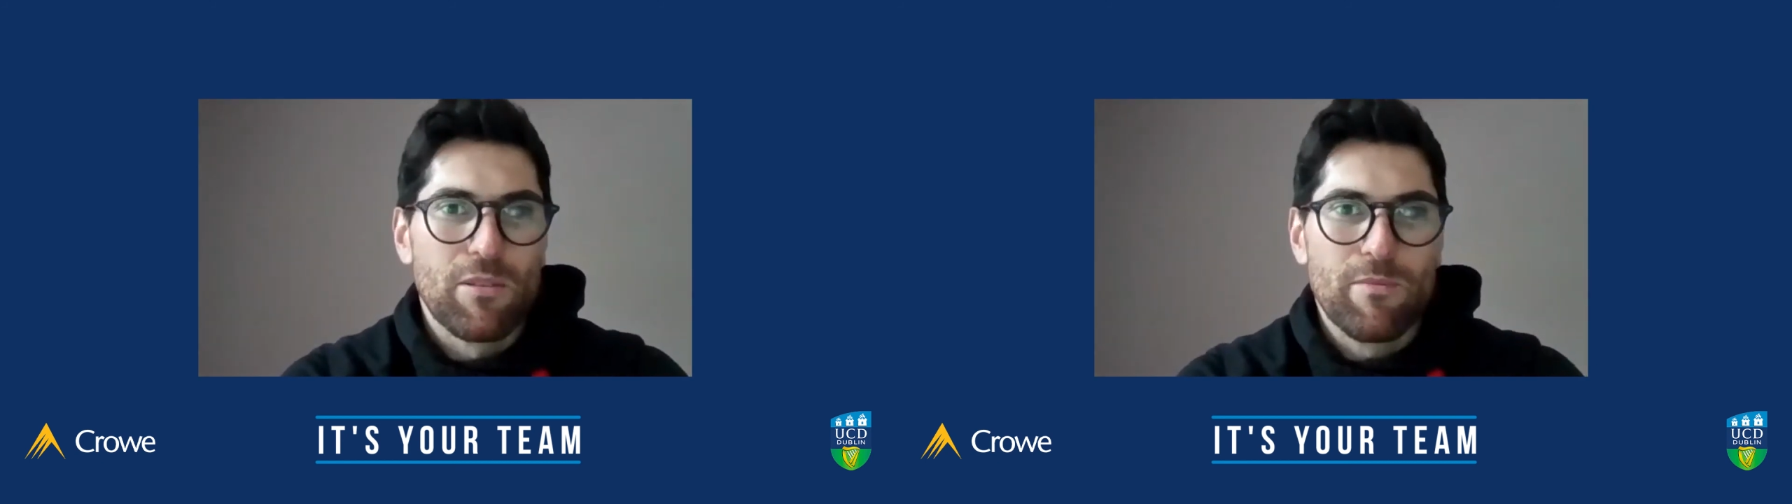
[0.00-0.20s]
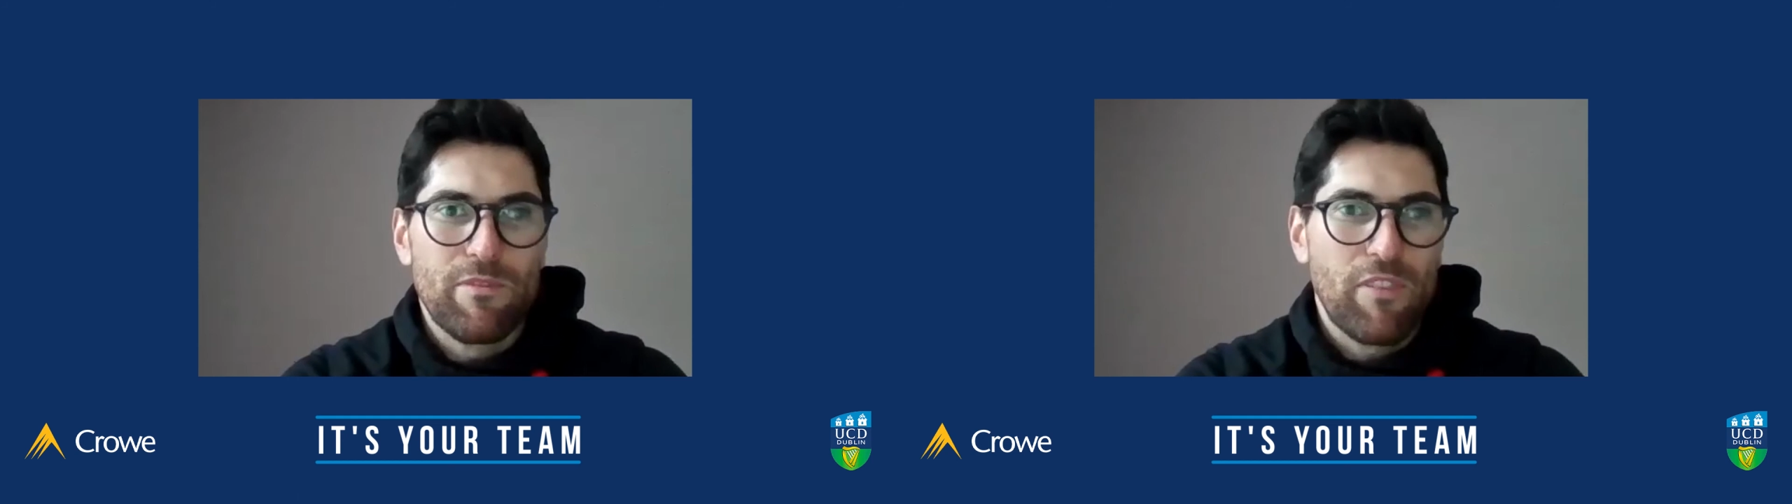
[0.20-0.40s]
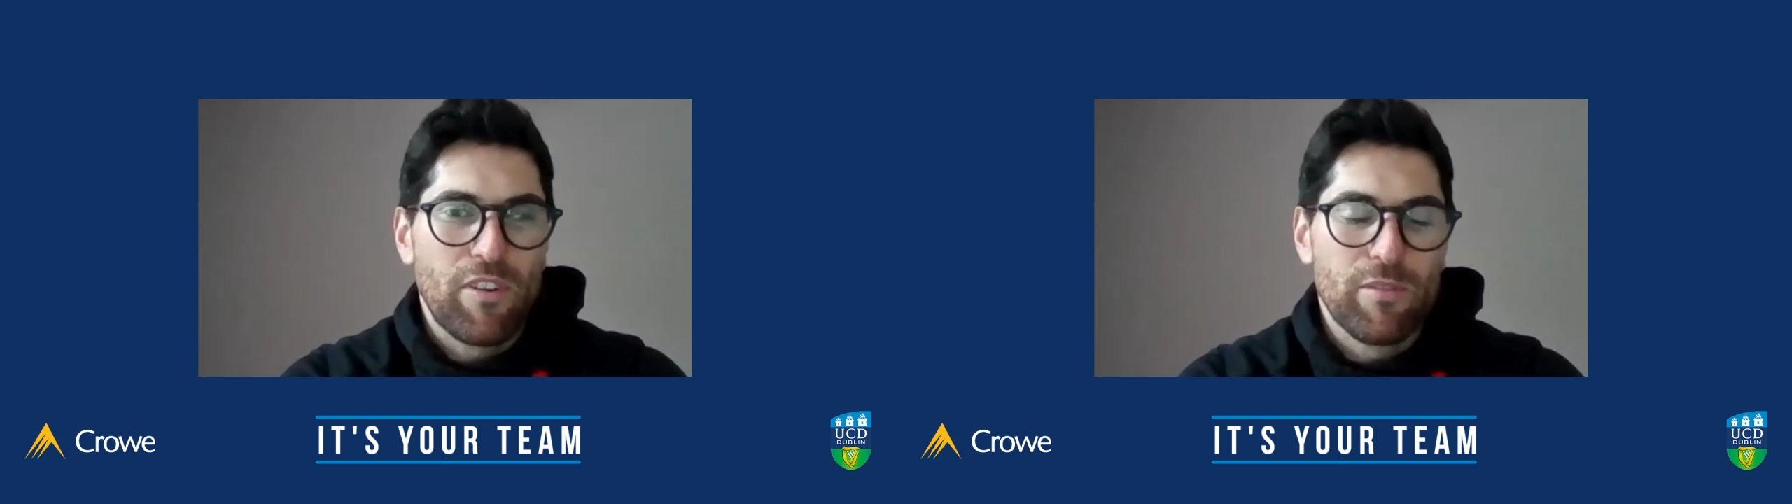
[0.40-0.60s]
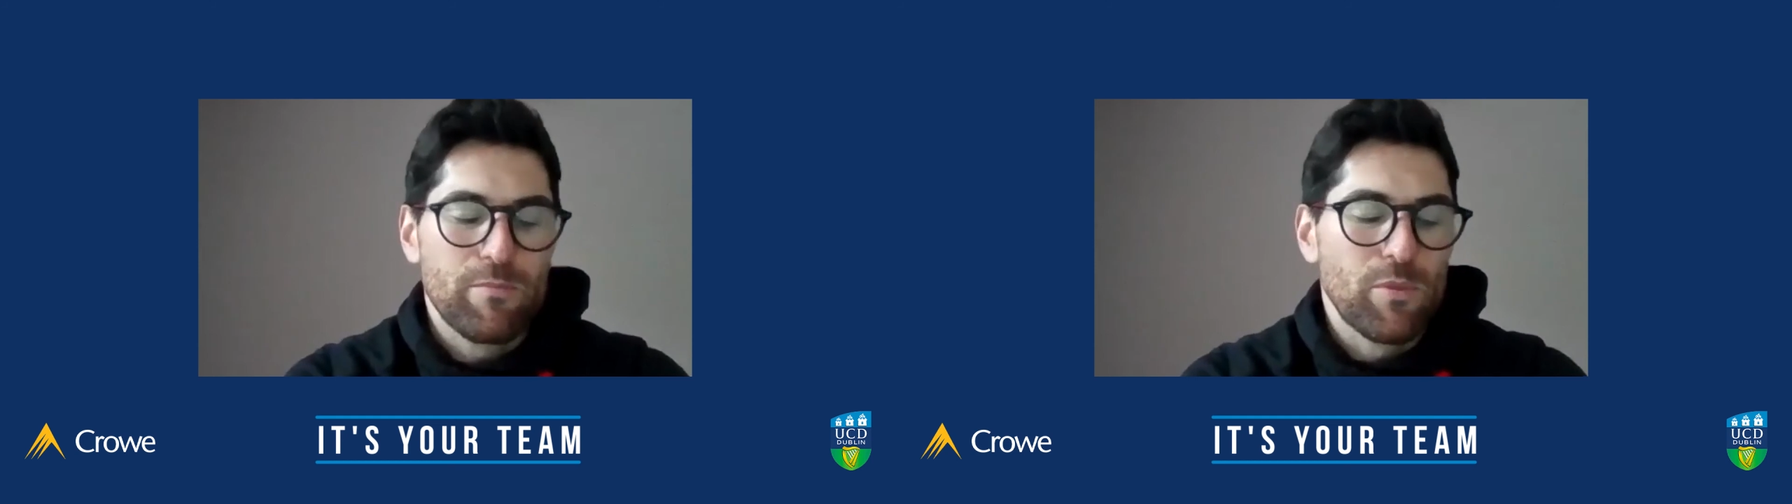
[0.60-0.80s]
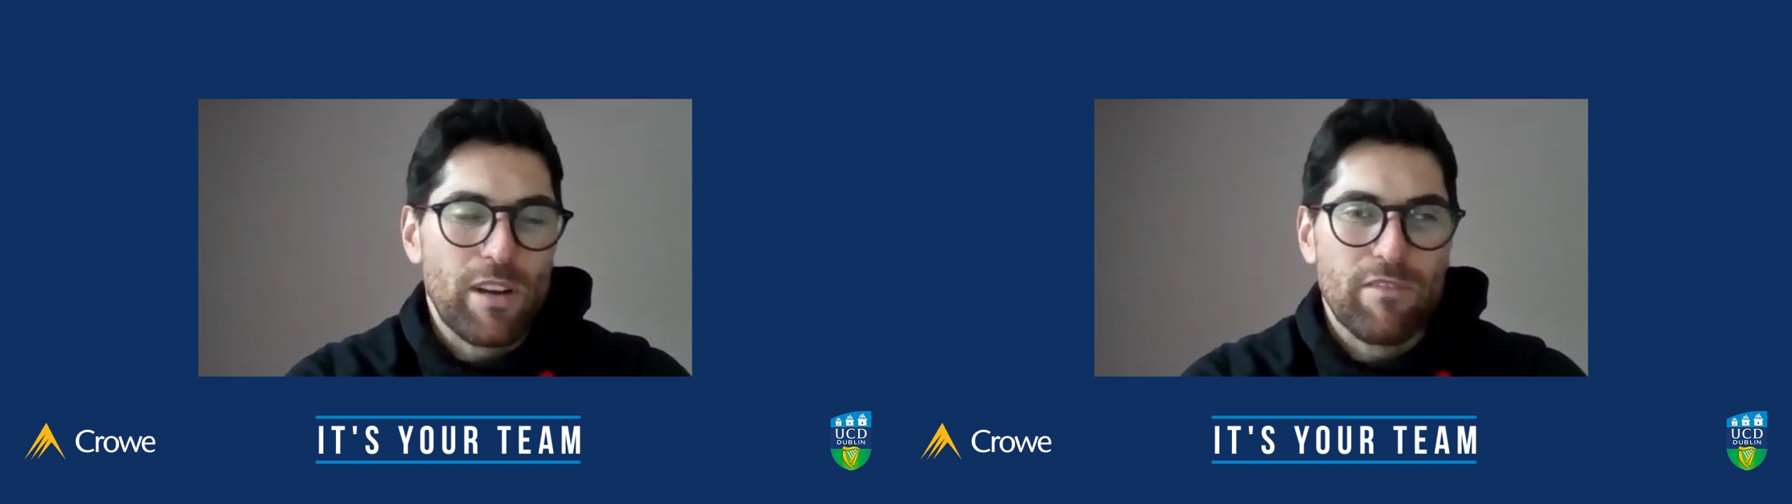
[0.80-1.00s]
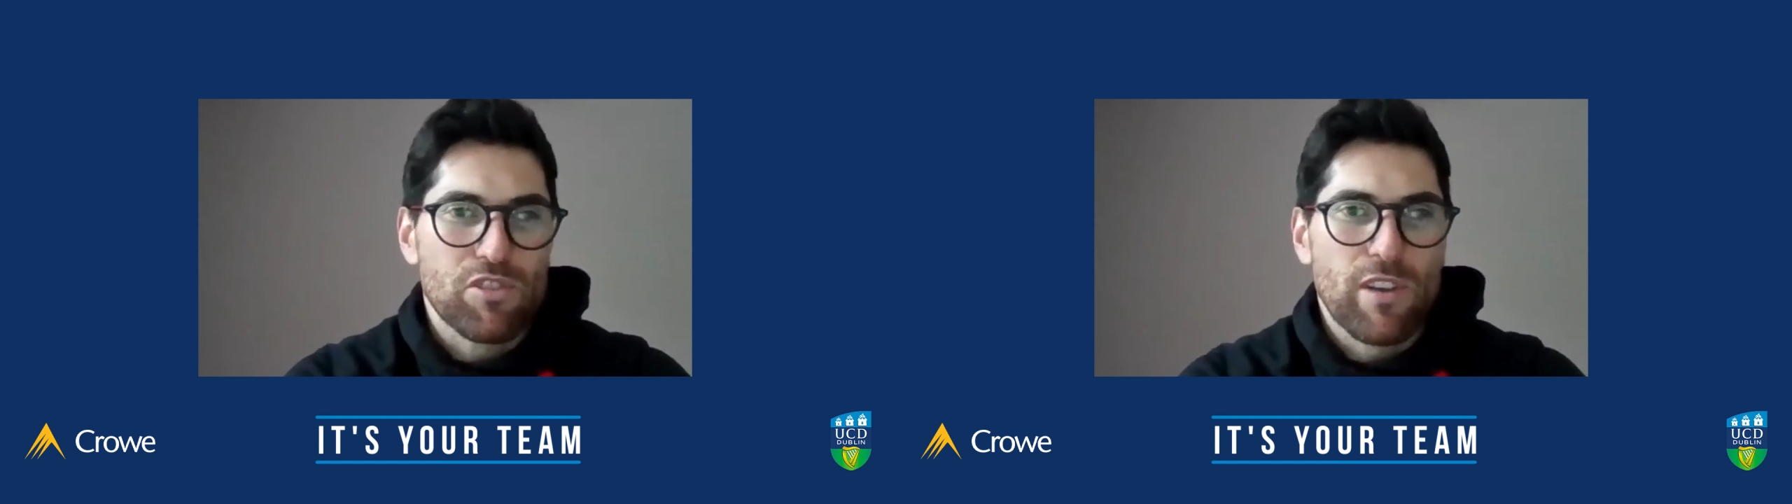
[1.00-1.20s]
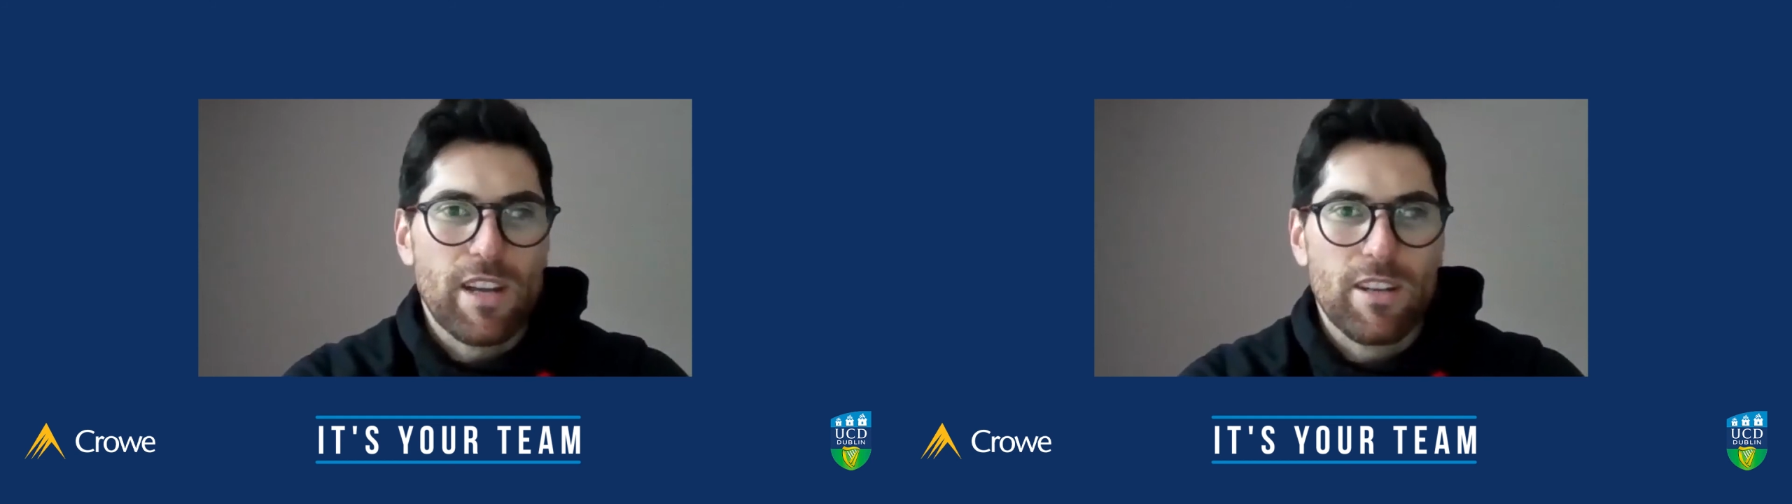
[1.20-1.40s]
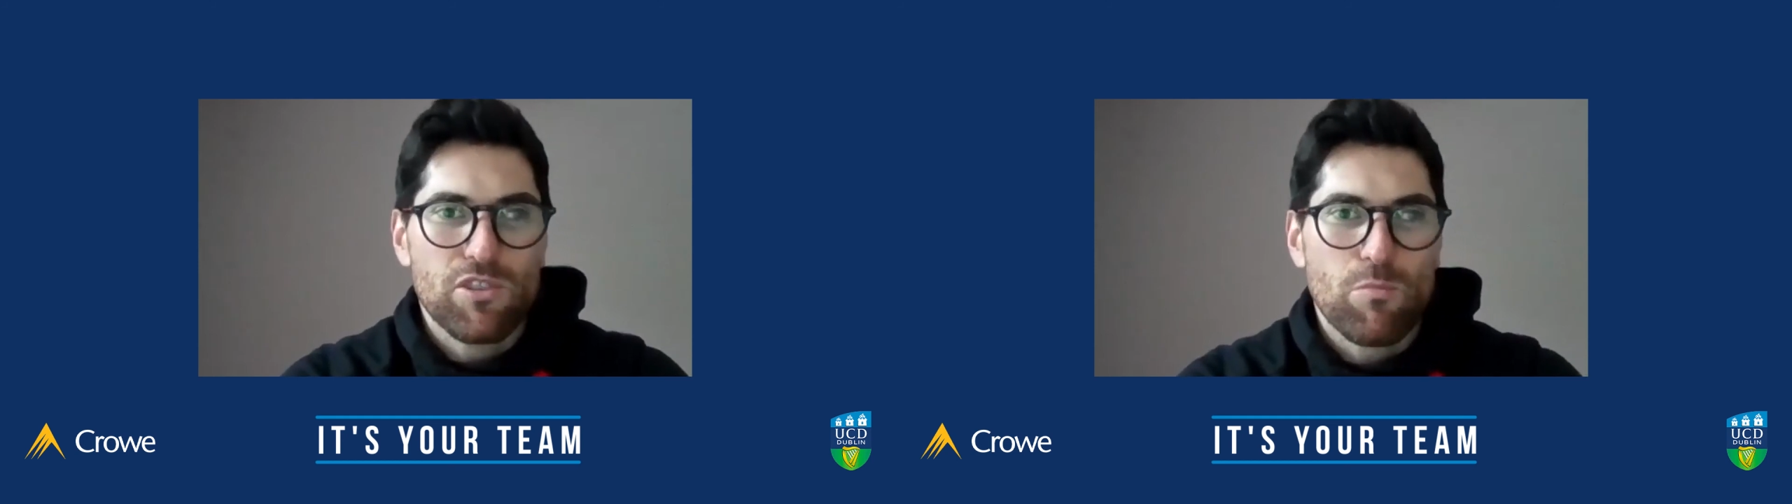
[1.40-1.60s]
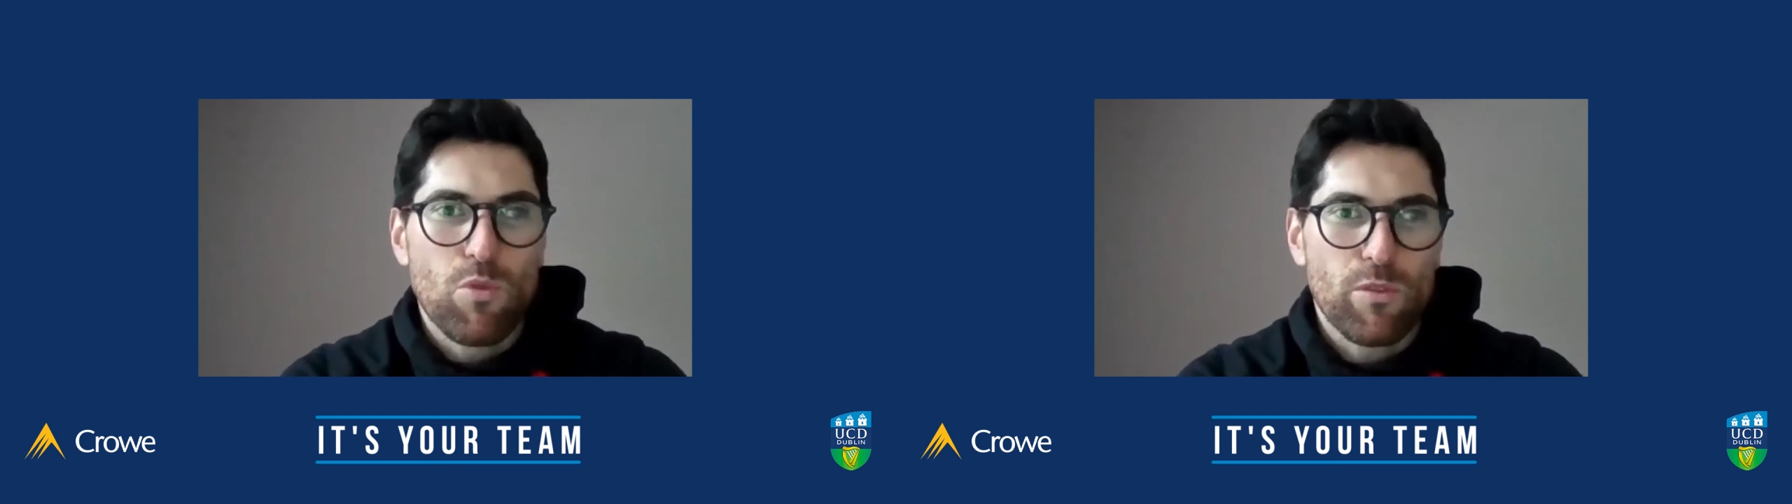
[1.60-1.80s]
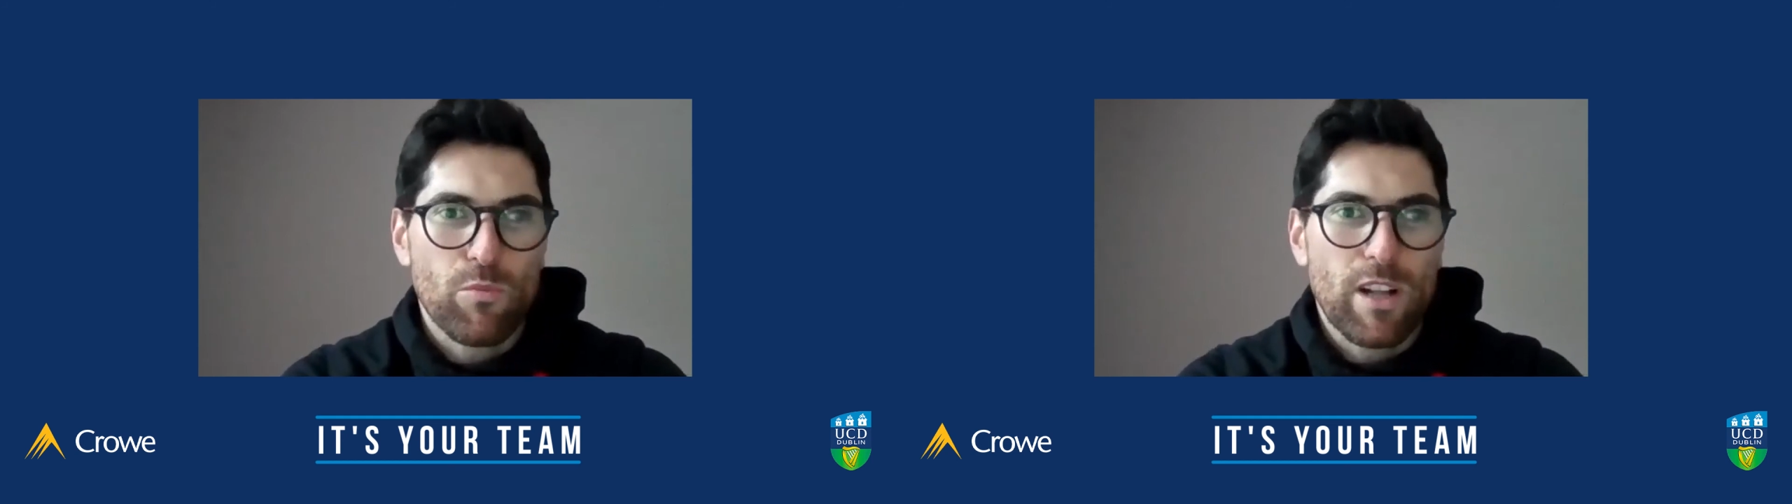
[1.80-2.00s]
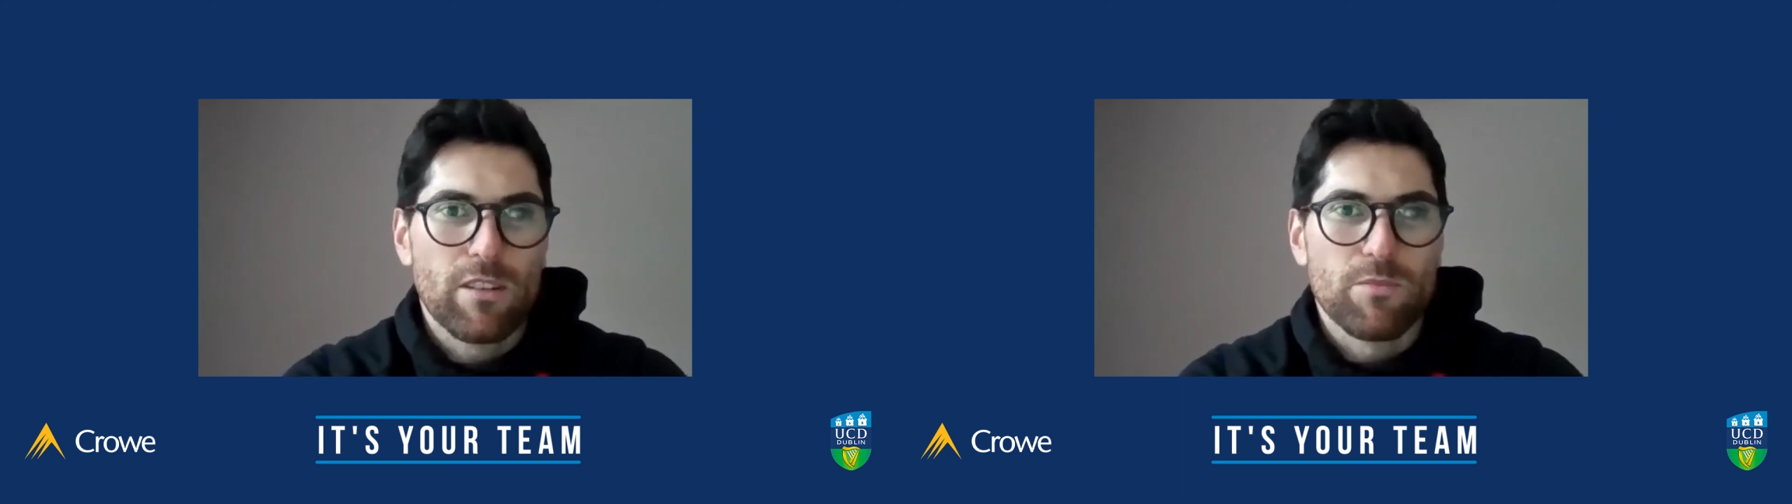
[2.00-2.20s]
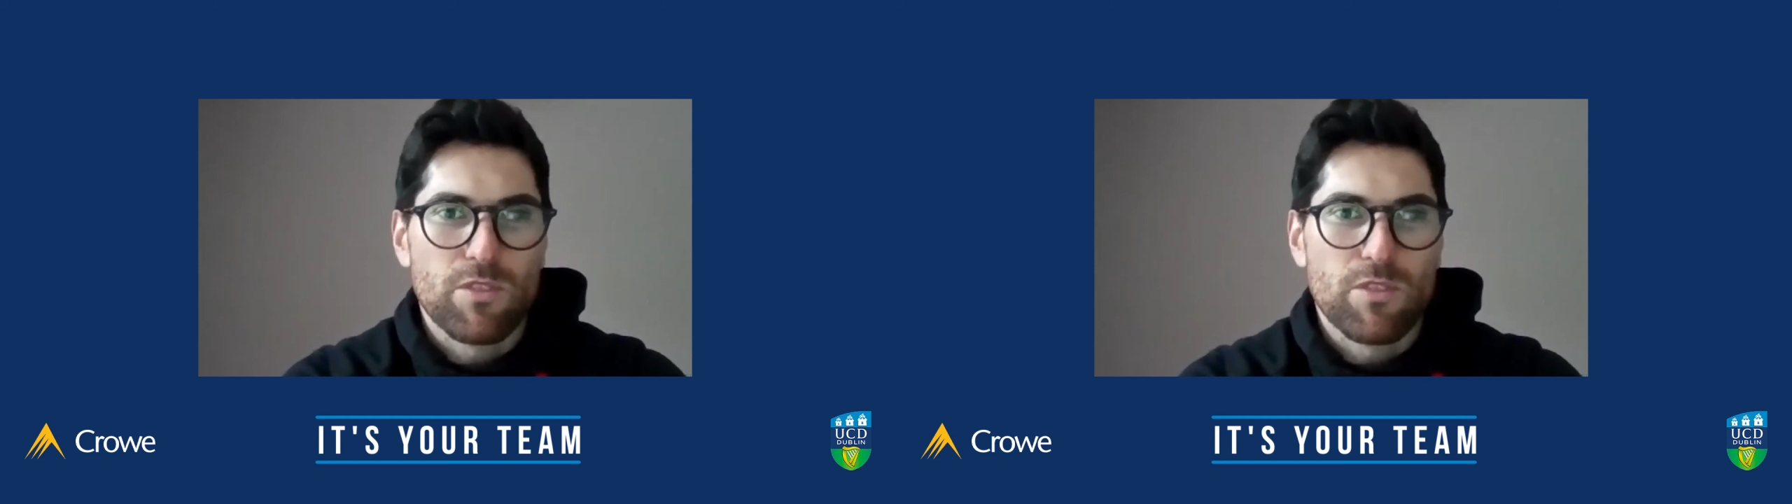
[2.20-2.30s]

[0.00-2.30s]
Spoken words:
come for whatever trainings, you're more than welcome.